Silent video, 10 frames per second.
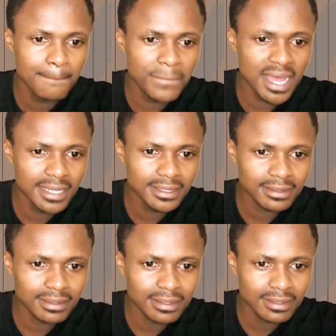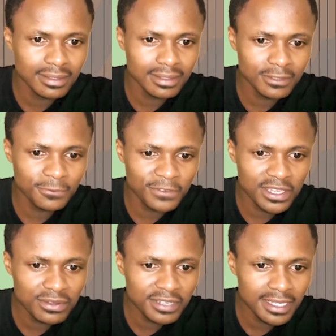but this
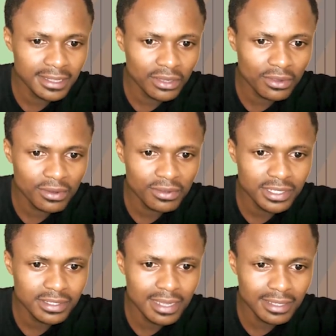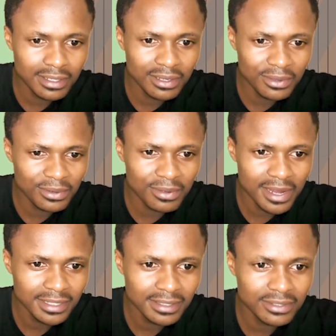fill in the concrete doesn't look
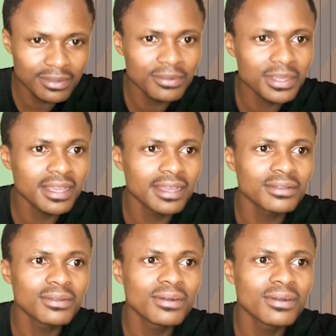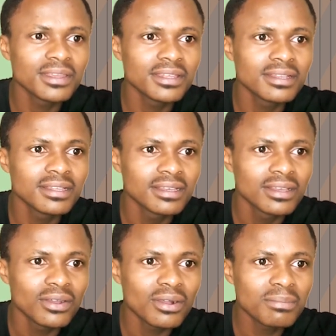right so we can go in
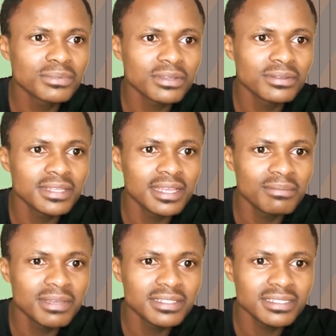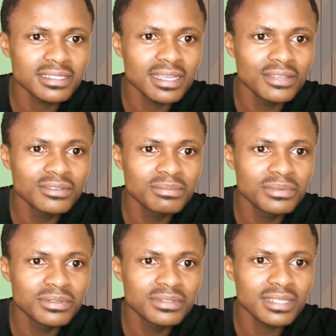option element
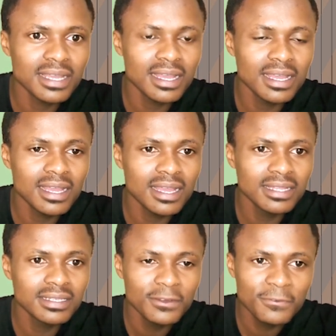attributes and